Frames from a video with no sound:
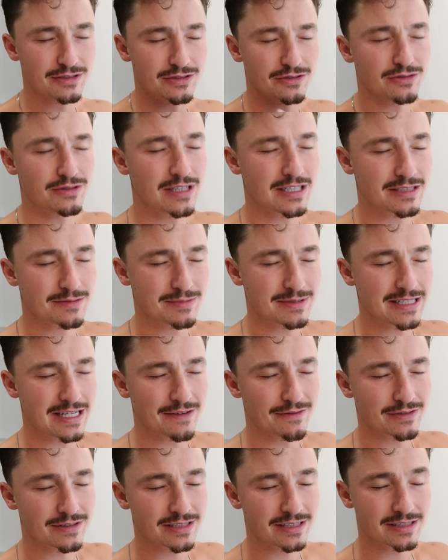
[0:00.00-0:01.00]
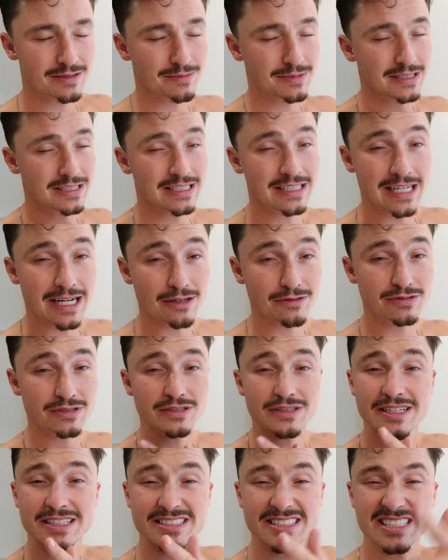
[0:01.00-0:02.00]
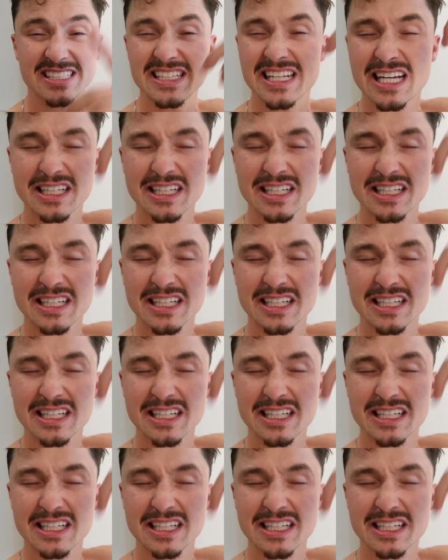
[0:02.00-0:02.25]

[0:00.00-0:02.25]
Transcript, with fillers: You guys mean everything to me. And I'll see you guys in